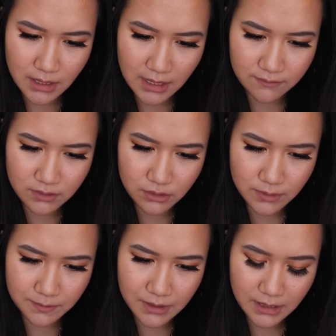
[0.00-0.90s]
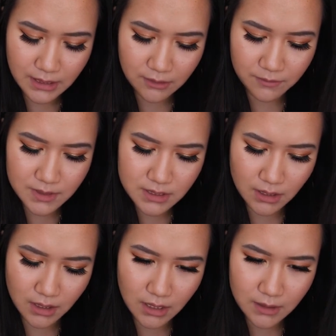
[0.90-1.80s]
have a little bit peeking out from the
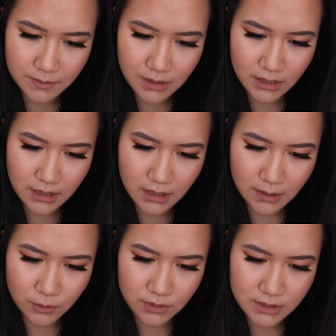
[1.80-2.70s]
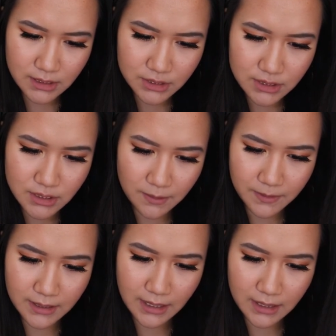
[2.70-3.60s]
top. I'm going to touch the top
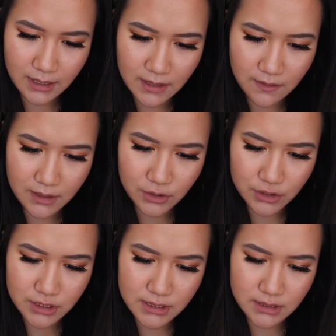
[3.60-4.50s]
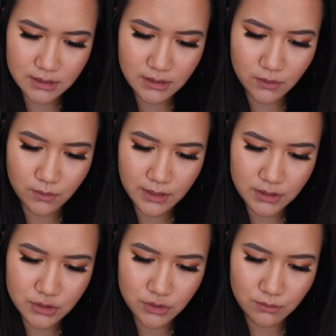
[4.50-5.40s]
again, and then you're just
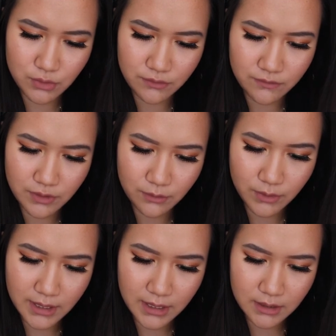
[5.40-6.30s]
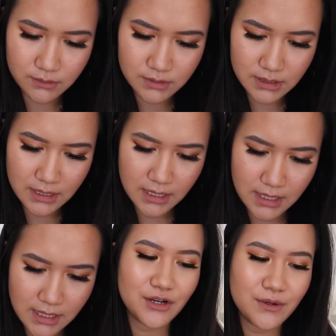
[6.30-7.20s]
going to move it around.
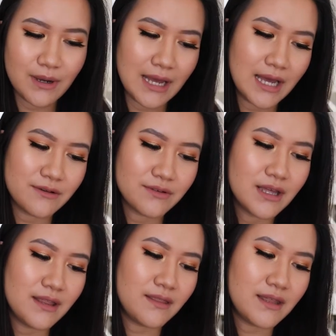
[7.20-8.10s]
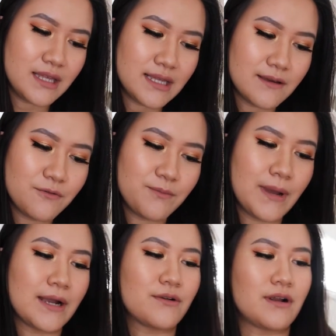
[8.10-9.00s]
Here you have the GIF
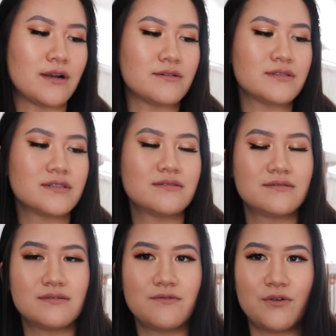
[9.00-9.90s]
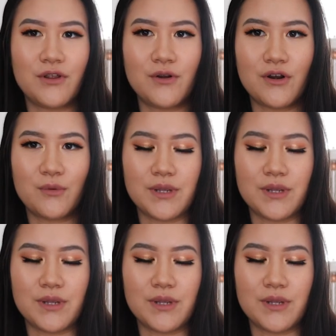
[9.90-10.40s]
background for your